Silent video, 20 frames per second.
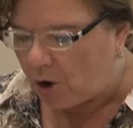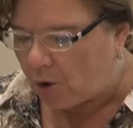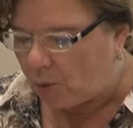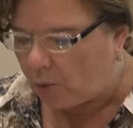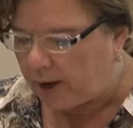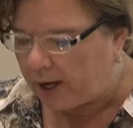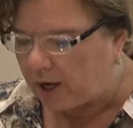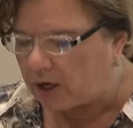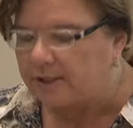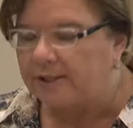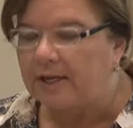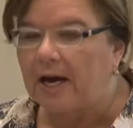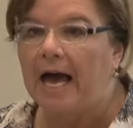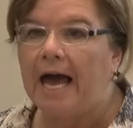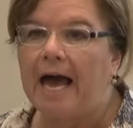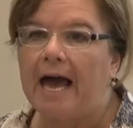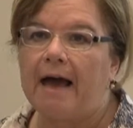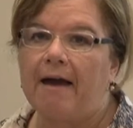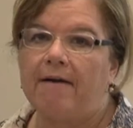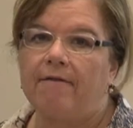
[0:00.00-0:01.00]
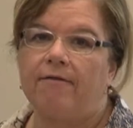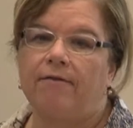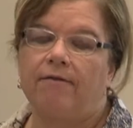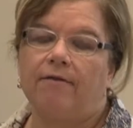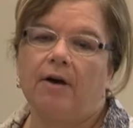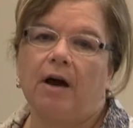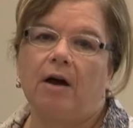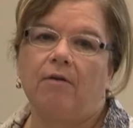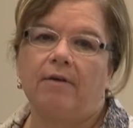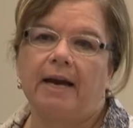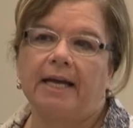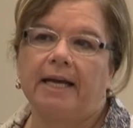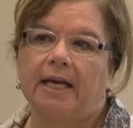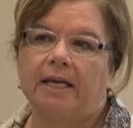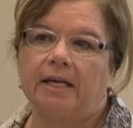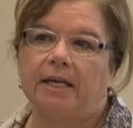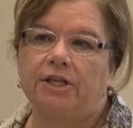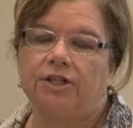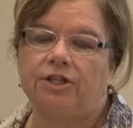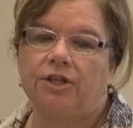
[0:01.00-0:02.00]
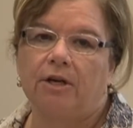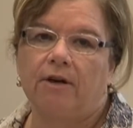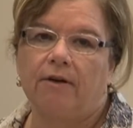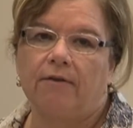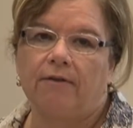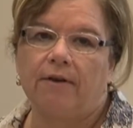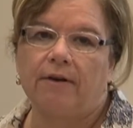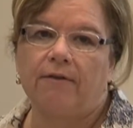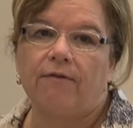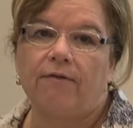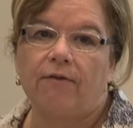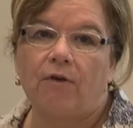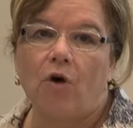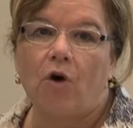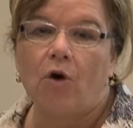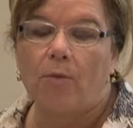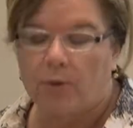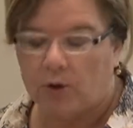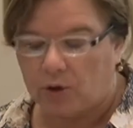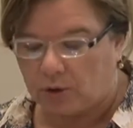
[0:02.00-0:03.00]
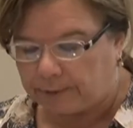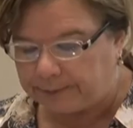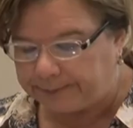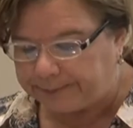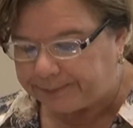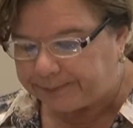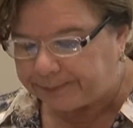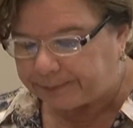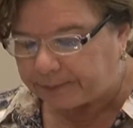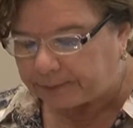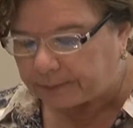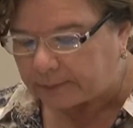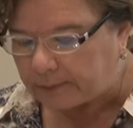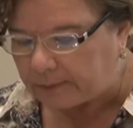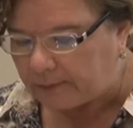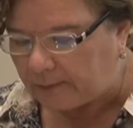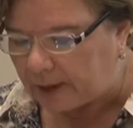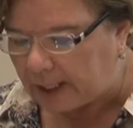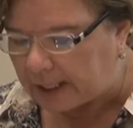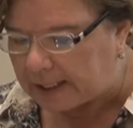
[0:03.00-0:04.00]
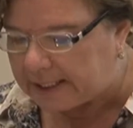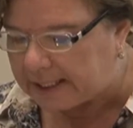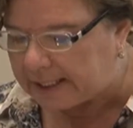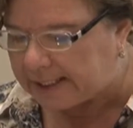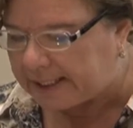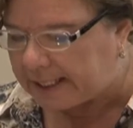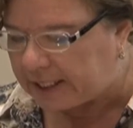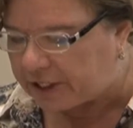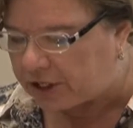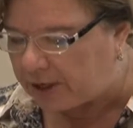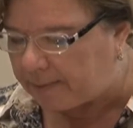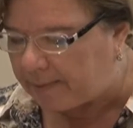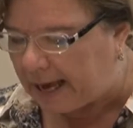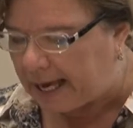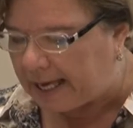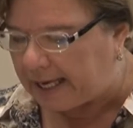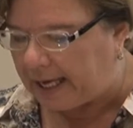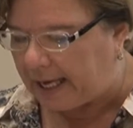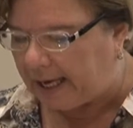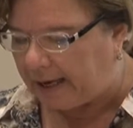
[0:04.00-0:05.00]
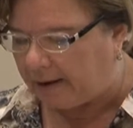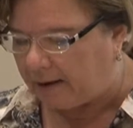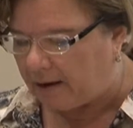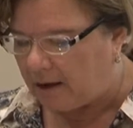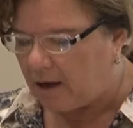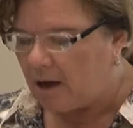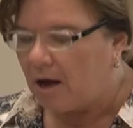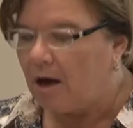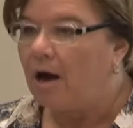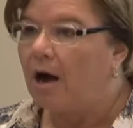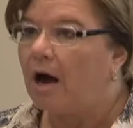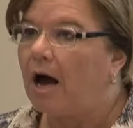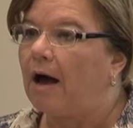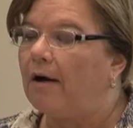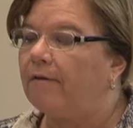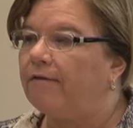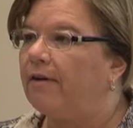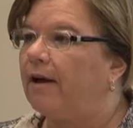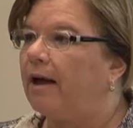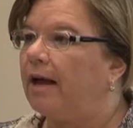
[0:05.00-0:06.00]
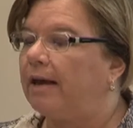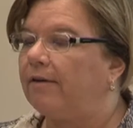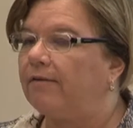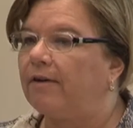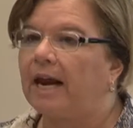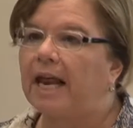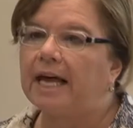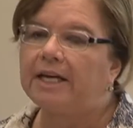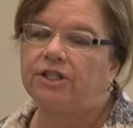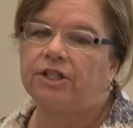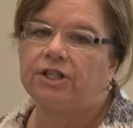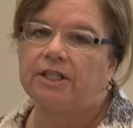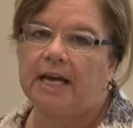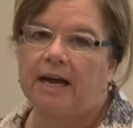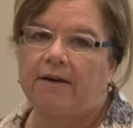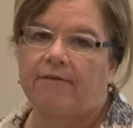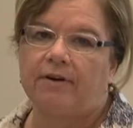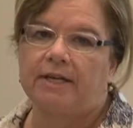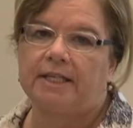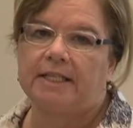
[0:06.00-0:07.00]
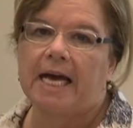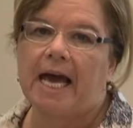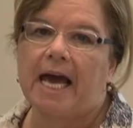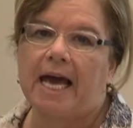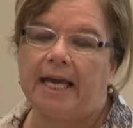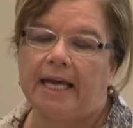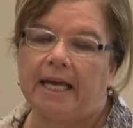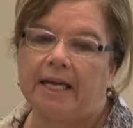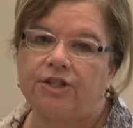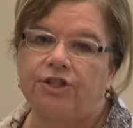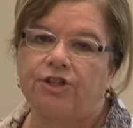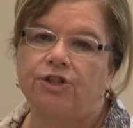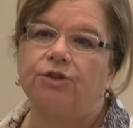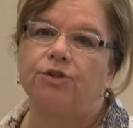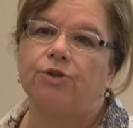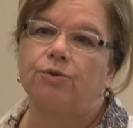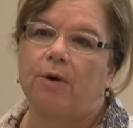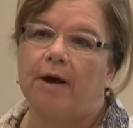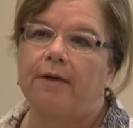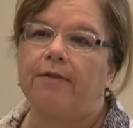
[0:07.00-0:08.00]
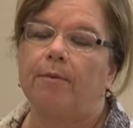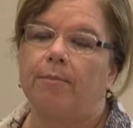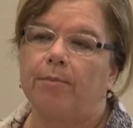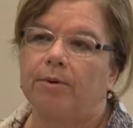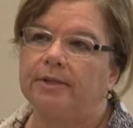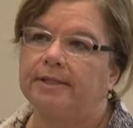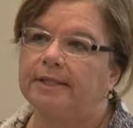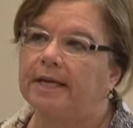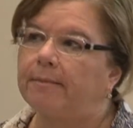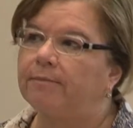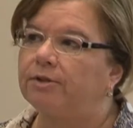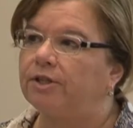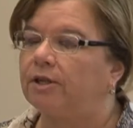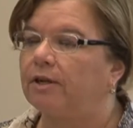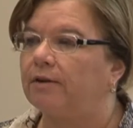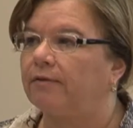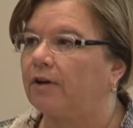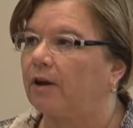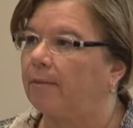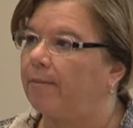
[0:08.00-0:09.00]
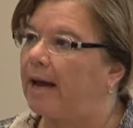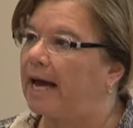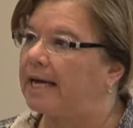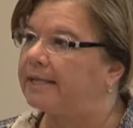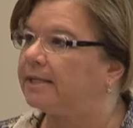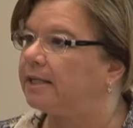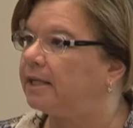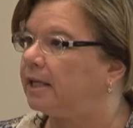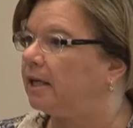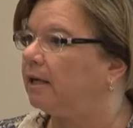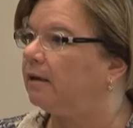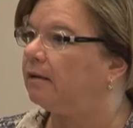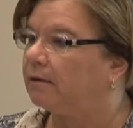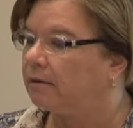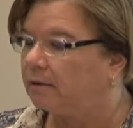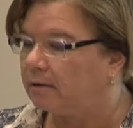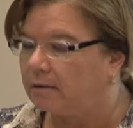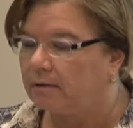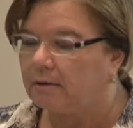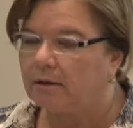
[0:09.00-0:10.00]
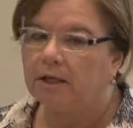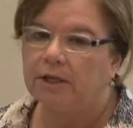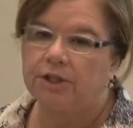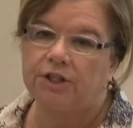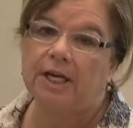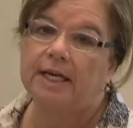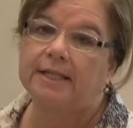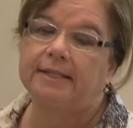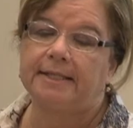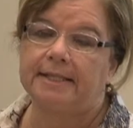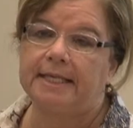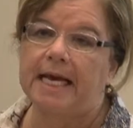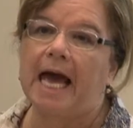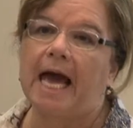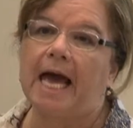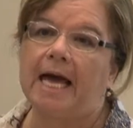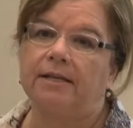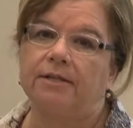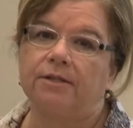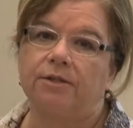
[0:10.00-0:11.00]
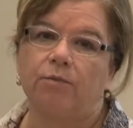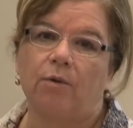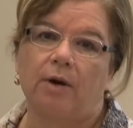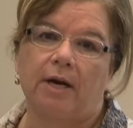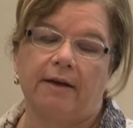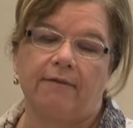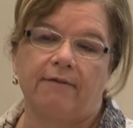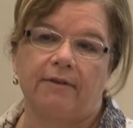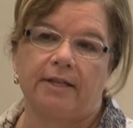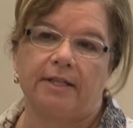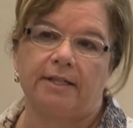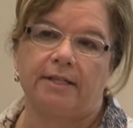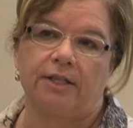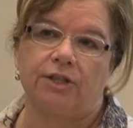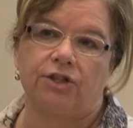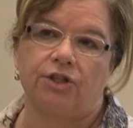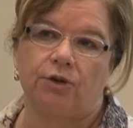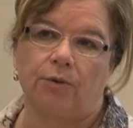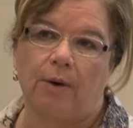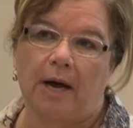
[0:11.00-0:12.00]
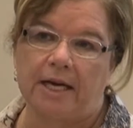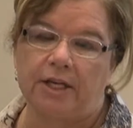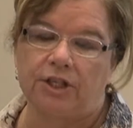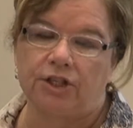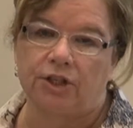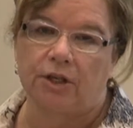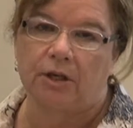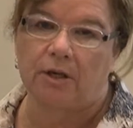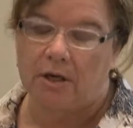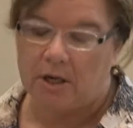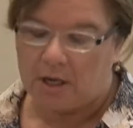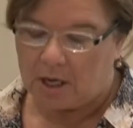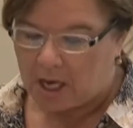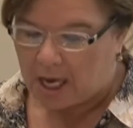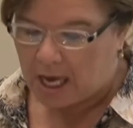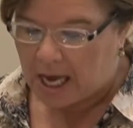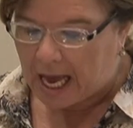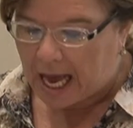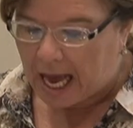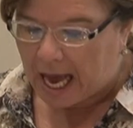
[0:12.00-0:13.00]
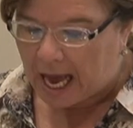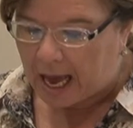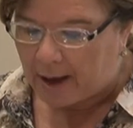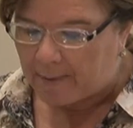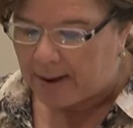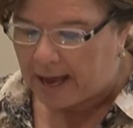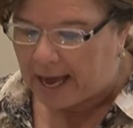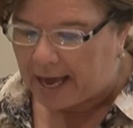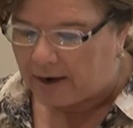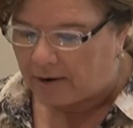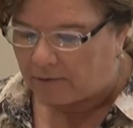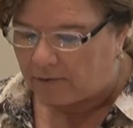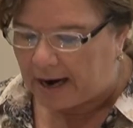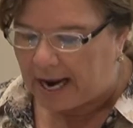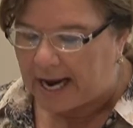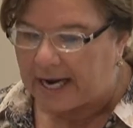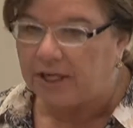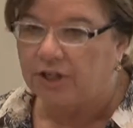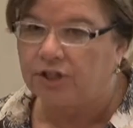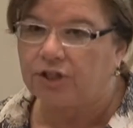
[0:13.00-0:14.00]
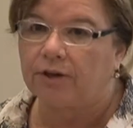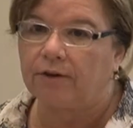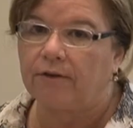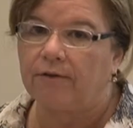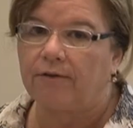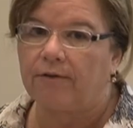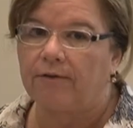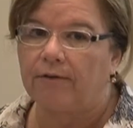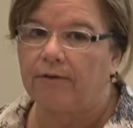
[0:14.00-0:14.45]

We also have a recognition of informal decision making in relation to everyday issues where the presumption of capacity just stands, whatever the situation, and a range of